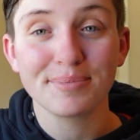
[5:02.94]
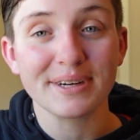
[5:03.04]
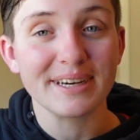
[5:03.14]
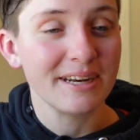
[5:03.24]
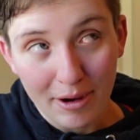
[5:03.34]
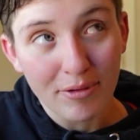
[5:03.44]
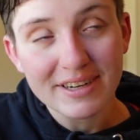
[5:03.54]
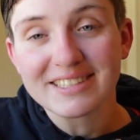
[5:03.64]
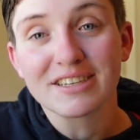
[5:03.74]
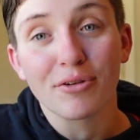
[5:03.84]
but I
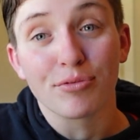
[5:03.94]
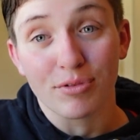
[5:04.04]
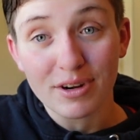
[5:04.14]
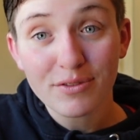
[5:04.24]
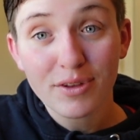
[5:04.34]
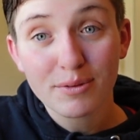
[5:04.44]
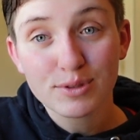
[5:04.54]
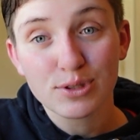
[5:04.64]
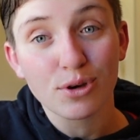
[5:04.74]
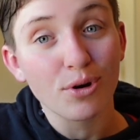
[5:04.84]
wanted to get rid of them,
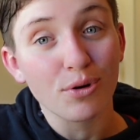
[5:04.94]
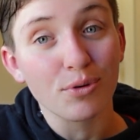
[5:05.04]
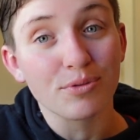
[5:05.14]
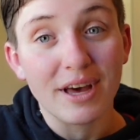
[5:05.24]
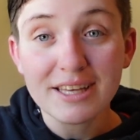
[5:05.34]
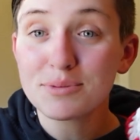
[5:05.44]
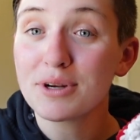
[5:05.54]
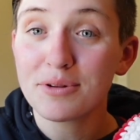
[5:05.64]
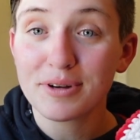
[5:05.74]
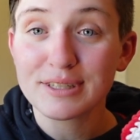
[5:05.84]
so that's one
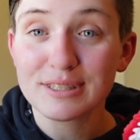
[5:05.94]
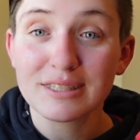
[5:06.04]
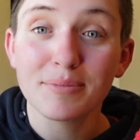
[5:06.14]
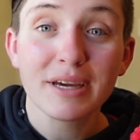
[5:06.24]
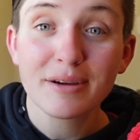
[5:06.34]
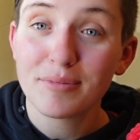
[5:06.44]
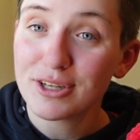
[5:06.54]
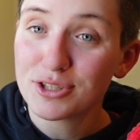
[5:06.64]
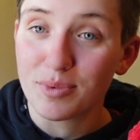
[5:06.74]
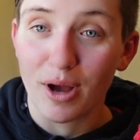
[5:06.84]
of the reasons I'm making
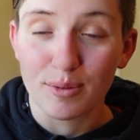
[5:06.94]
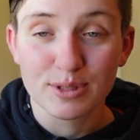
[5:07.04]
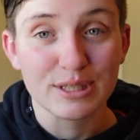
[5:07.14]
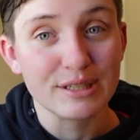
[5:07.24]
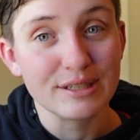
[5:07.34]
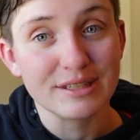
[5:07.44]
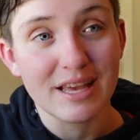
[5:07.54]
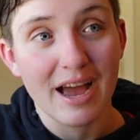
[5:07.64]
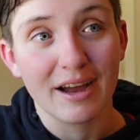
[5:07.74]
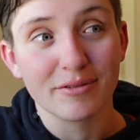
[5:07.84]
Mushi Pops, because
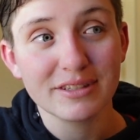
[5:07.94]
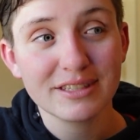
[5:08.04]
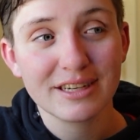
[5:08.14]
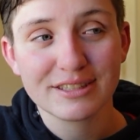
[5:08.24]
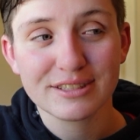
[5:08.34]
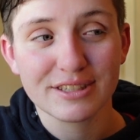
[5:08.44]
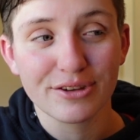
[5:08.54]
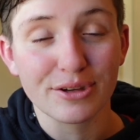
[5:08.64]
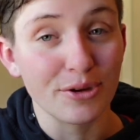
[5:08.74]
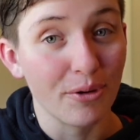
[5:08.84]
I wasn't
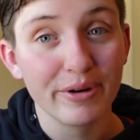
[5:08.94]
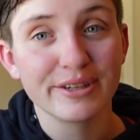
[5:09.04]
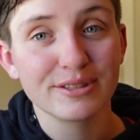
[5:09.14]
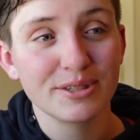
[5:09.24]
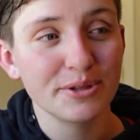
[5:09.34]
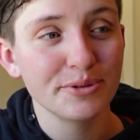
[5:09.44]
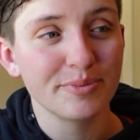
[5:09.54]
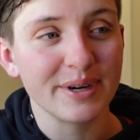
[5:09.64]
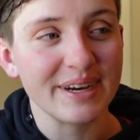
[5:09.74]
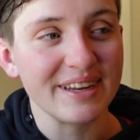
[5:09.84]
necessarily going to,
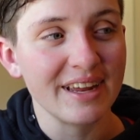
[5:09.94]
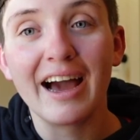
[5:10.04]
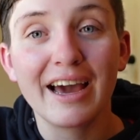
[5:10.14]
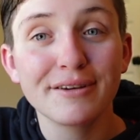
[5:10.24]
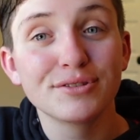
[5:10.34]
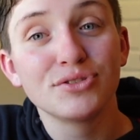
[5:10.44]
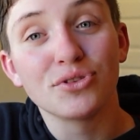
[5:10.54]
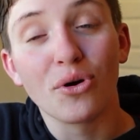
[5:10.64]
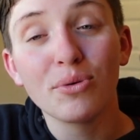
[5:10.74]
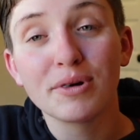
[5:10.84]
but I have
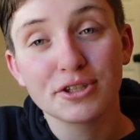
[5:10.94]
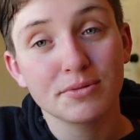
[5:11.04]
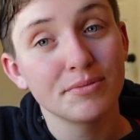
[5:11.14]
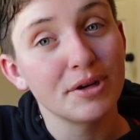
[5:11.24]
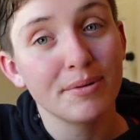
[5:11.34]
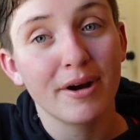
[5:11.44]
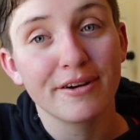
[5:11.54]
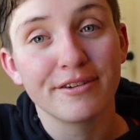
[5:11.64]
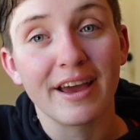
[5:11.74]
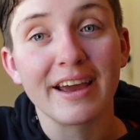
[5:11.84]
so much Premier
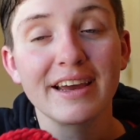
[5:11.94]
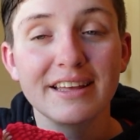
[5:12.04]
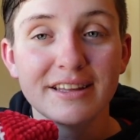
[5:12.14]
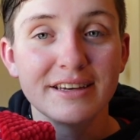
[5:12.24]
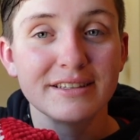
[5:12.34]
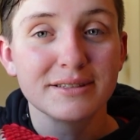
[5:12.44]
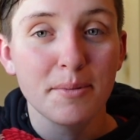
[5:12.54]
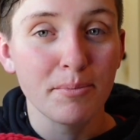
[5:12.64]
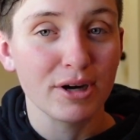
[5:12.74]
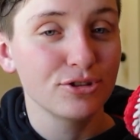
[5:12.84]
Parfait in this
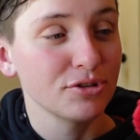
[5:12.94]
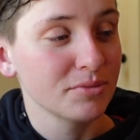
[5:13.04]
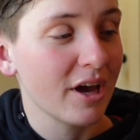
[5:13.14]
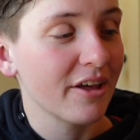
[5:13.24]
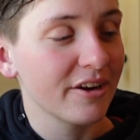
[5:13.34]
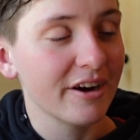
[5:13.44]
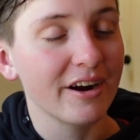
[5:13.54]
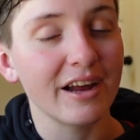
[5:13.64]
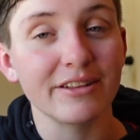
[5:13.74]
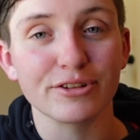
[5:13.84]
mushroom
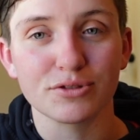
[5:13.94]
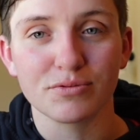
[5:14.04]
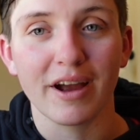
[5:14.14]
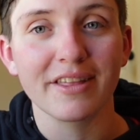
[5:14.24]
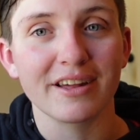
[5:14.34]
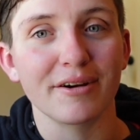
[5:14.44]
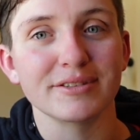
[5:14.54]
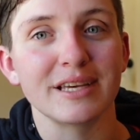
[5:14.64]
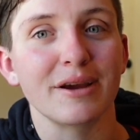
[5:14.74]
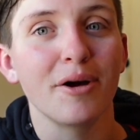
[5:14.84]
color and this red that I
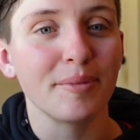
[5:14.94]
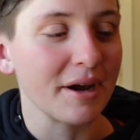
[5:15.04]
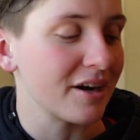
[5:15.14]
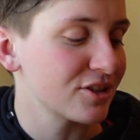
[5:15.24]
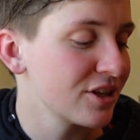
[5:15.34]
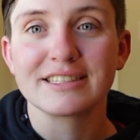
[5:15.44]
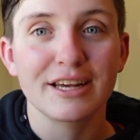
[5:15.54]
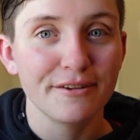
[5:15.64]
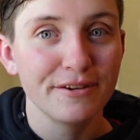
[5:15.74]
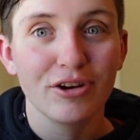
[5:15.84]
was like, oh my gosh, I just
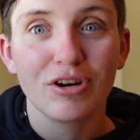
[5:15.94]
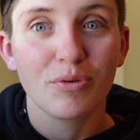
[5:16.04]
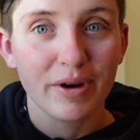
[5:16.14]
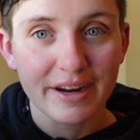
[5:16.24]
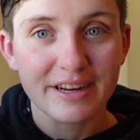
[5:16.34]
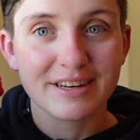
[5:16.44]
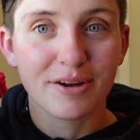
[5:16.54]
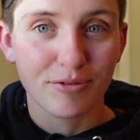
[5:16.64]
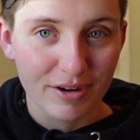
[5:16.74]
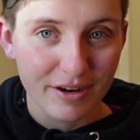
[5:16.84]
gotta figure out a way to
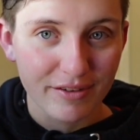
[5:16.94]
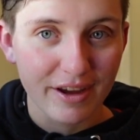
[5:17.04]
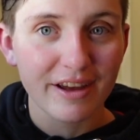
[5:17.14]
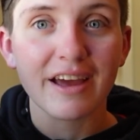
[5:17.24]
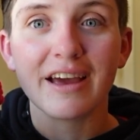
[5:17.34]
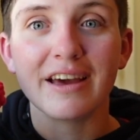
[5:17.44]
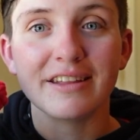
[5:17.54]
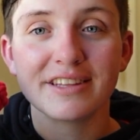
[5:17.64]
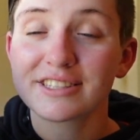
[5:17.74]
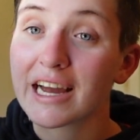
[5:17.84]
get rid of it,
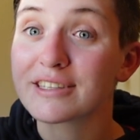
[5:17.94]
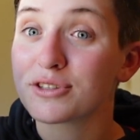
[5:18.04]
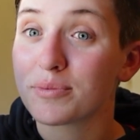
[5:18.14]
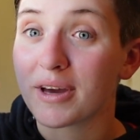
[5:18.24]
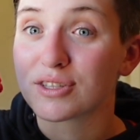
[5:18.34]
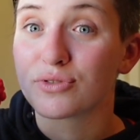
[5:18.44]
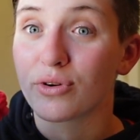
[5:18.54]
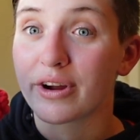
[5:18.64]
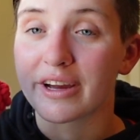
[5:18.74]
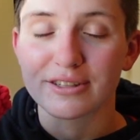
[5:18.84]
and these guys are the best
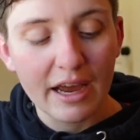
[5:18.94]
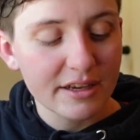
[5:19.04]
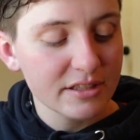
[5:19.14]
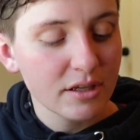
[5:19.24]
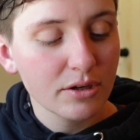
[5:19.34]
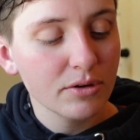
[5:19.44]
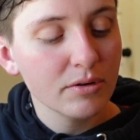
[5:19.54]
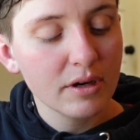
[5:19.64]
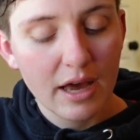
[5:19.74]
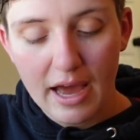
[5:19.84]
for it. I
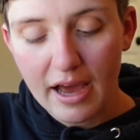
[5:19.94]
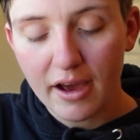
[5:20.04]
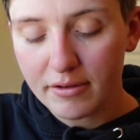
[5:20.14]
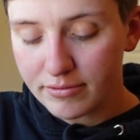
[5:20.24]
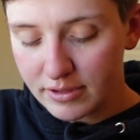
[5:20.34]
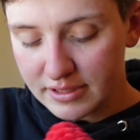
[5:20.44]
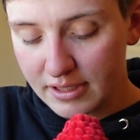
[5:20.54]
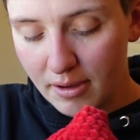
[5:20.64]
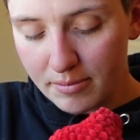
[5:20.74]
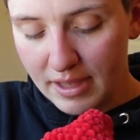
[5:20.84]
also have
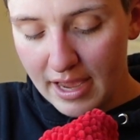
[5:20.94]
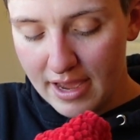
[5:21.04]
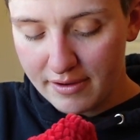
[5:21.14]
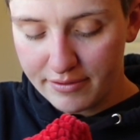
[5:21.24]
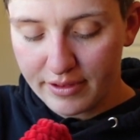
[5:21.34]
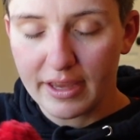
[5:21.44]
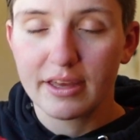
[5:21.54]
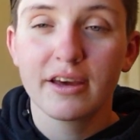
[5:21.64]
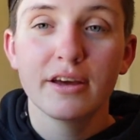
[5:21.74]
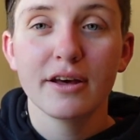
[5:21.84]
some that have
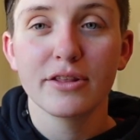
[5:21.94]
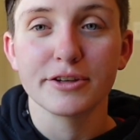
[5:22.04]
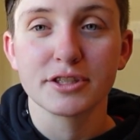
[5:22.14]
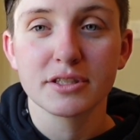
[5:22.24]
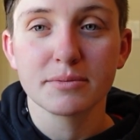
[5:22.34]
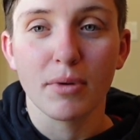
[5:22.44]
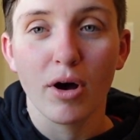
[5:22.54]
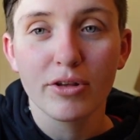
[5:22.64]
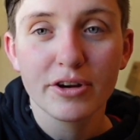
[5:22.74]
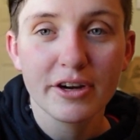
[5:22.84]
like the
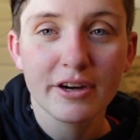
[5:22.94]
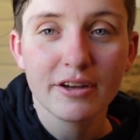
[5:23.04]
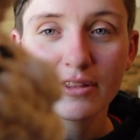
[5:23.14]
smaller